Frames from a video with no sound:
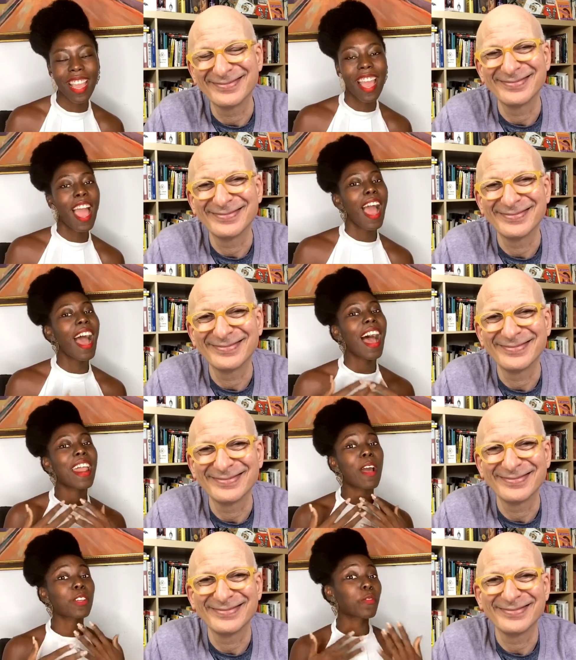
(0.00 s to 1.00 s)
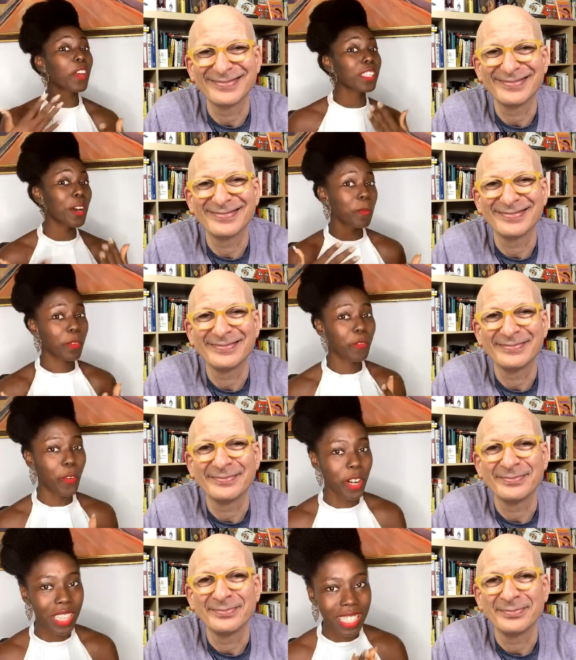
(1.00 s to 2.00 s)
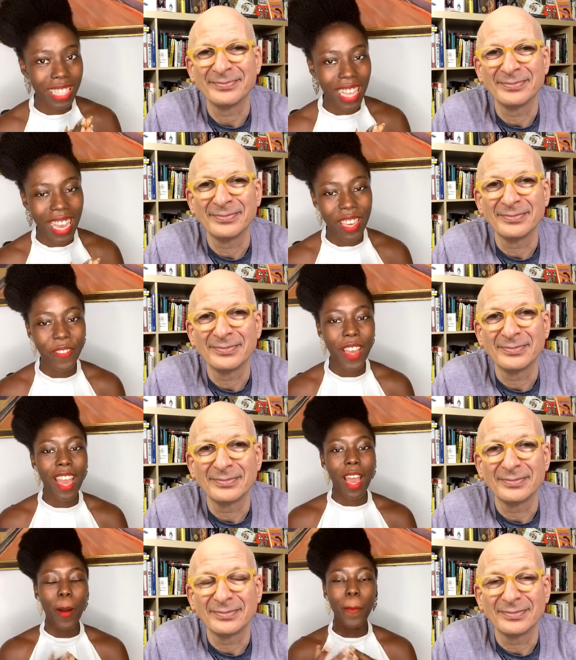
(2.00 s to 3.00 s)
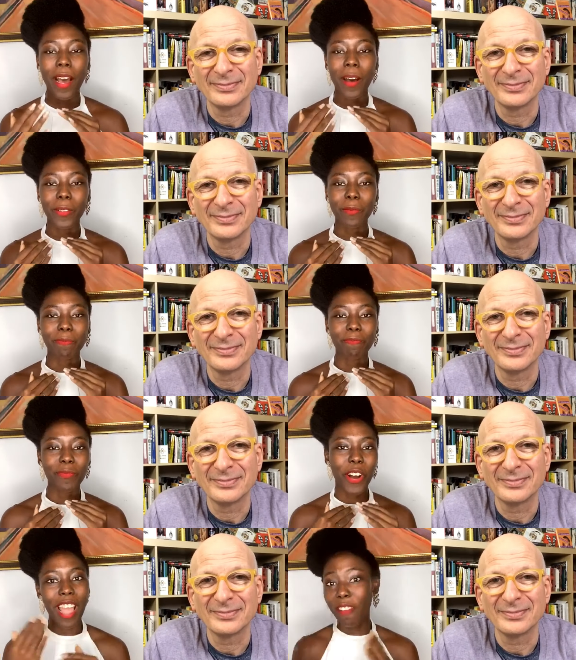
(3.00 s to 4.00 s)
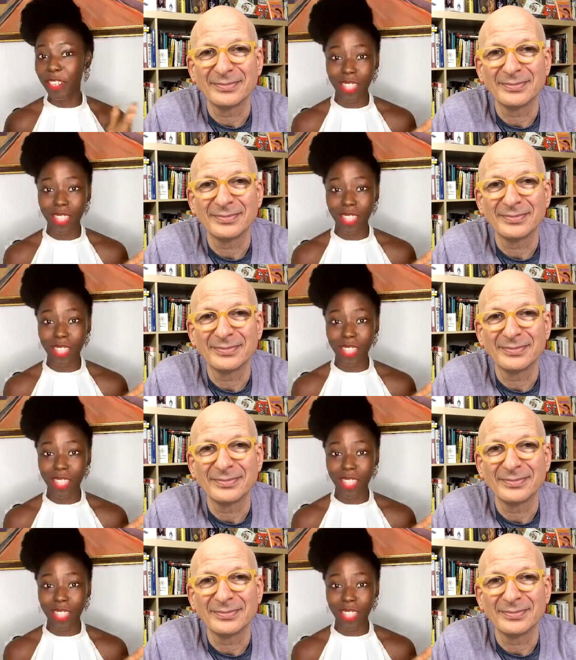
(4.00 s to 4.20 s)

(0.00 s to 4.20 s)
Speaker 1: And I was freaked out before this live about everything,